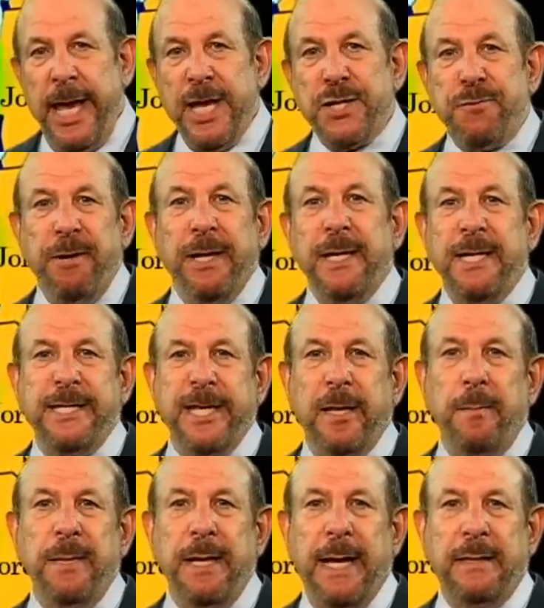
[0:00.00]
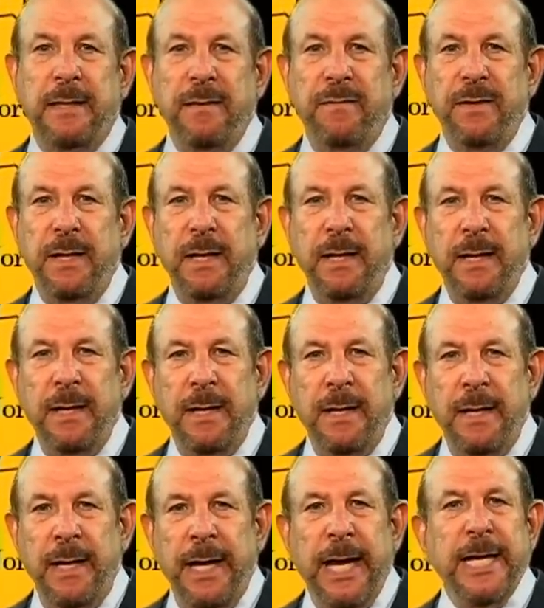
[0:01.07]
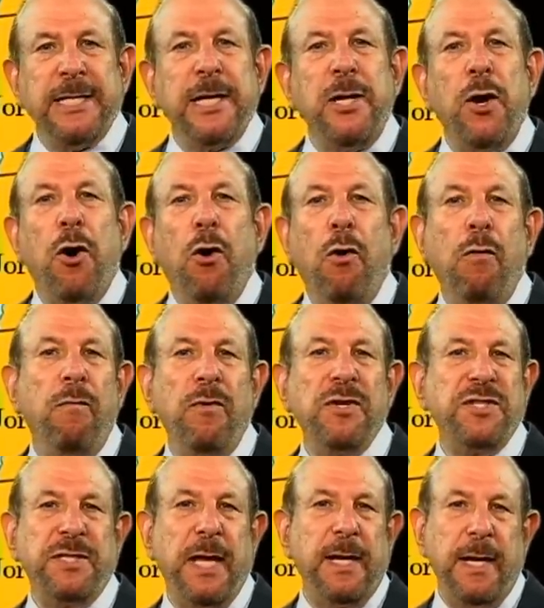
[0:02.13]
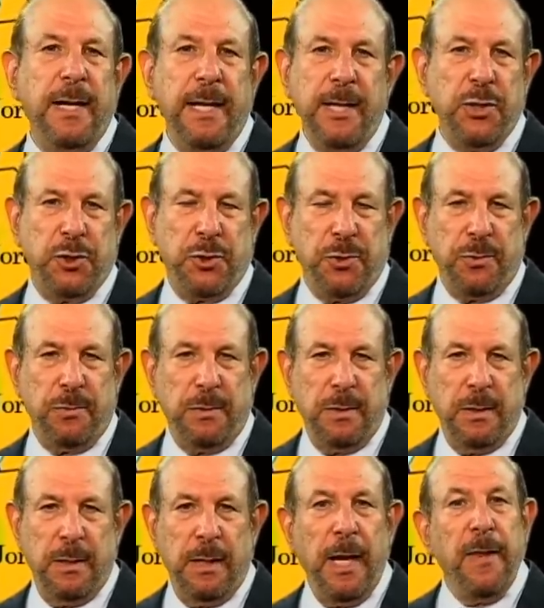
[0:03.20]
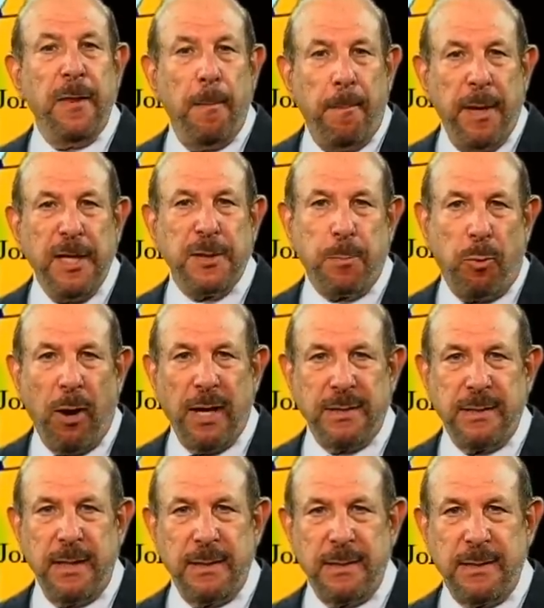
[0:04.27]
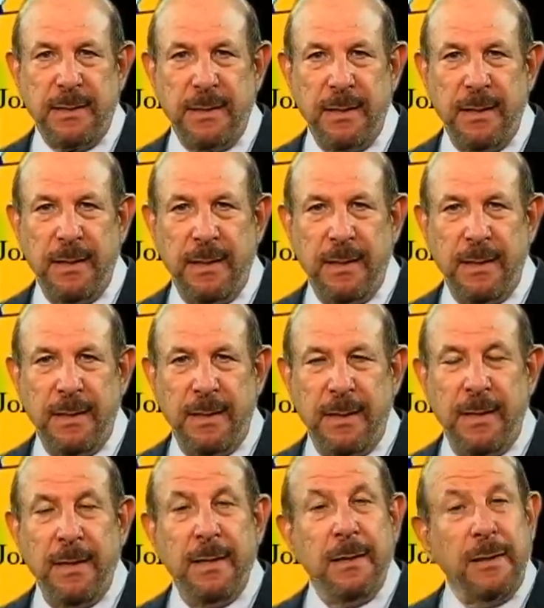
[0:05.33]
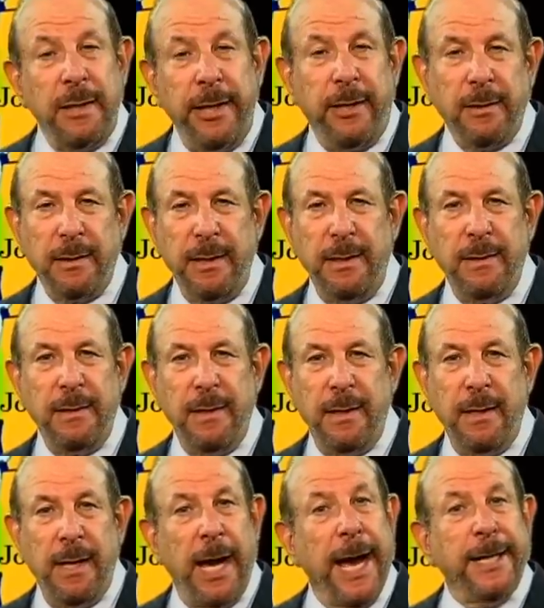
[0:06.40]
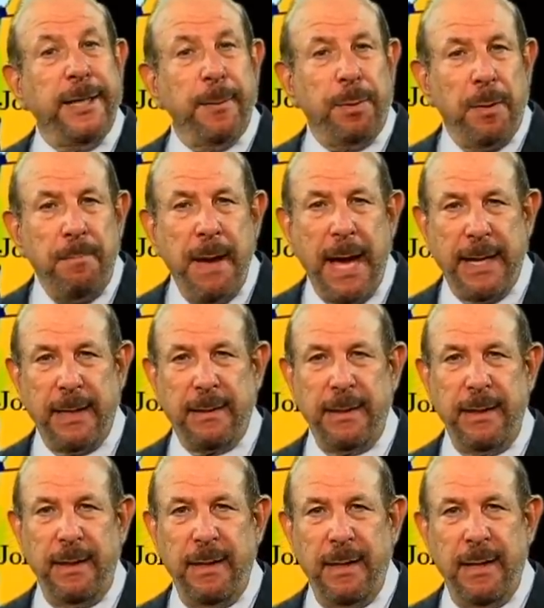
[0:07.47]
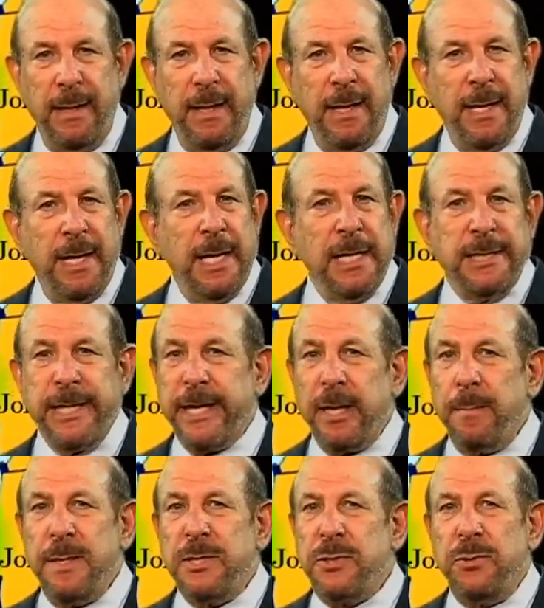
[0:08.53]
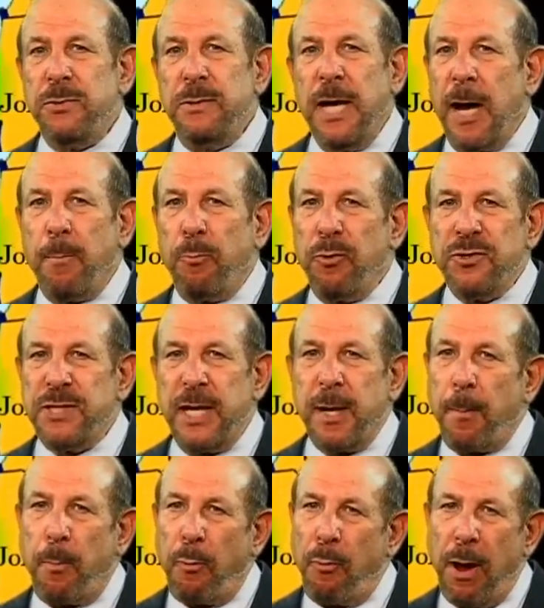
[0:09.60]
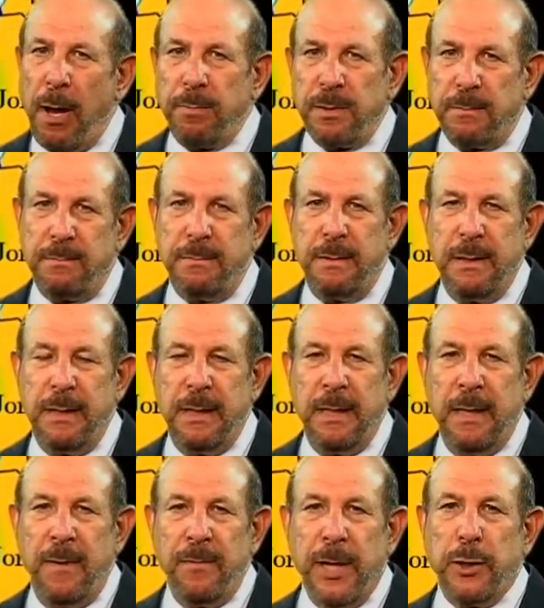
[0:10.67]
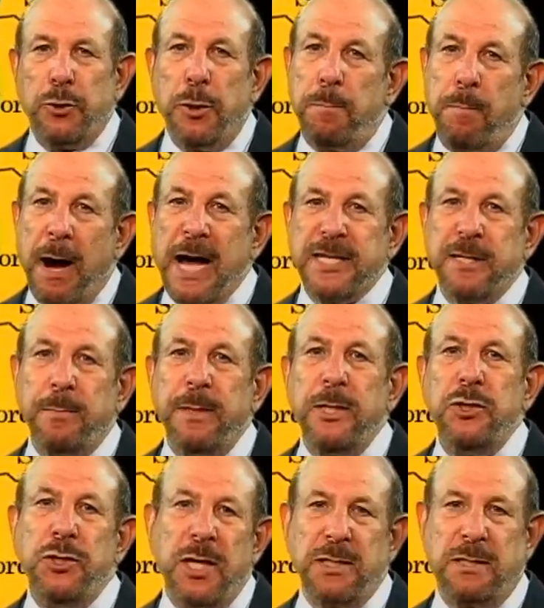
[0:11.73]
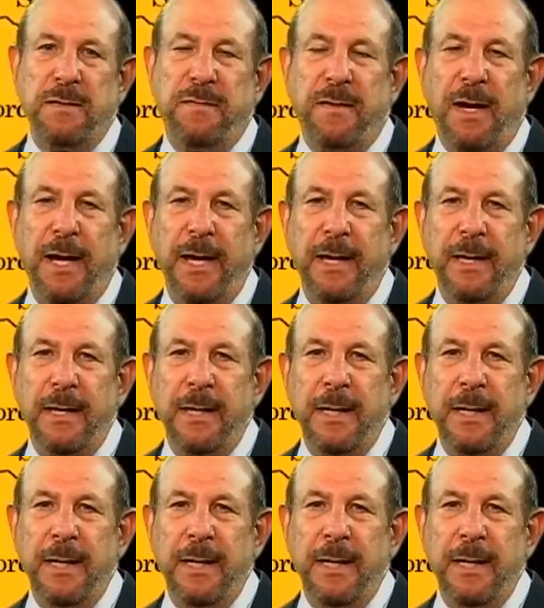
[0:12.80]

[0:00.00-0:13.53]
Israeli settlement activity is an overstated issue in the peace process. Legally and diplomatically, settlements do not present a problem that could possibly justify